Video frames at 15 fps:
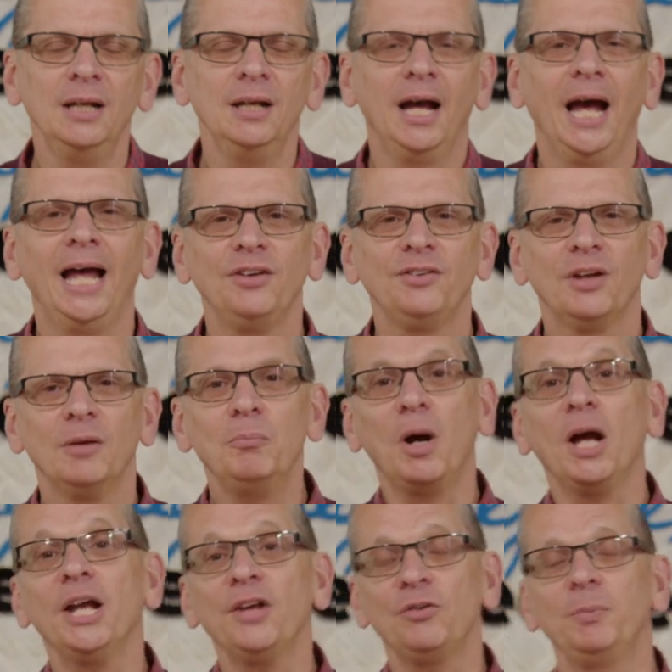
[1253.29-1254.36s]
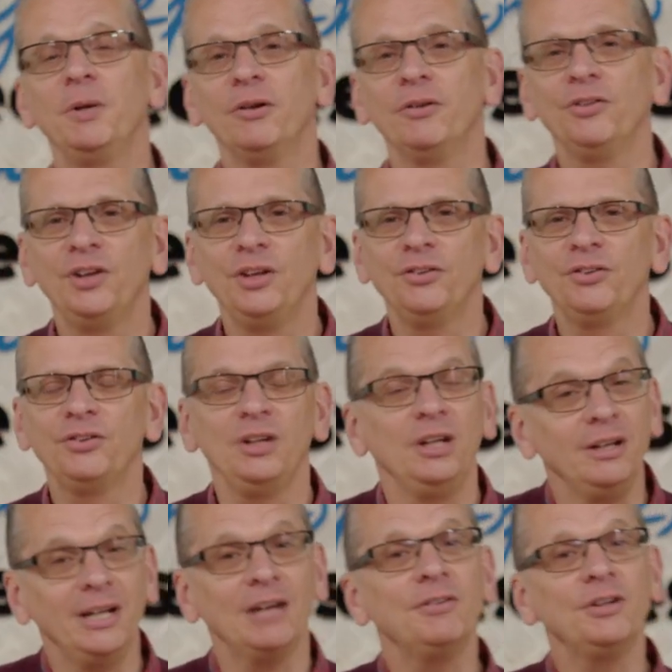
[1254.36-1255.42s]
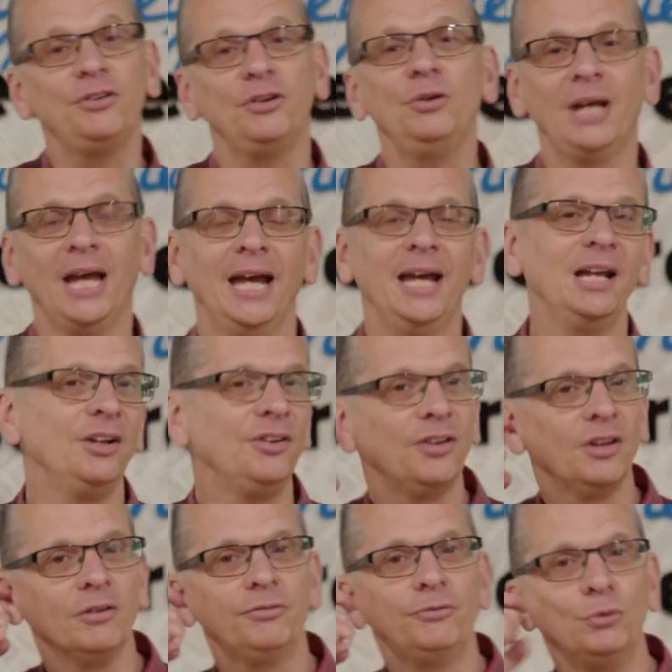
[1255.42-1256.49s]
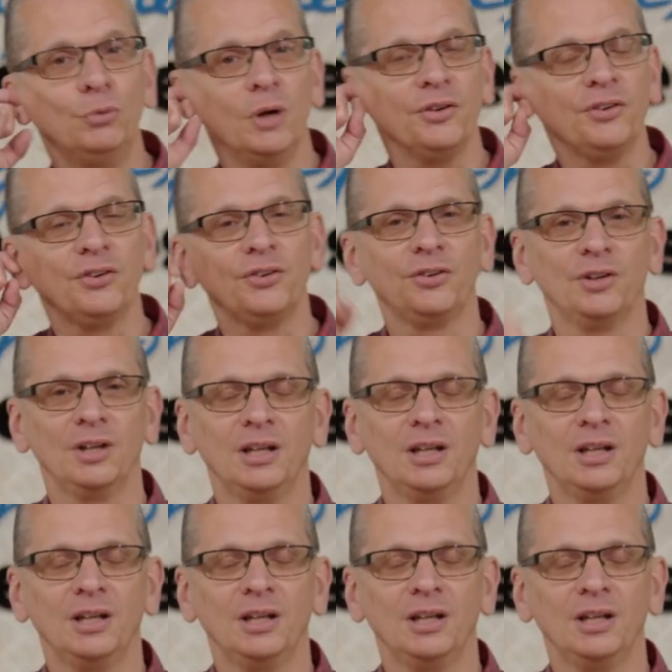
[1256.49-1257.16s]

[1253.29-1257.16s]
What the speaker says: And my experience is you never do get into the fullness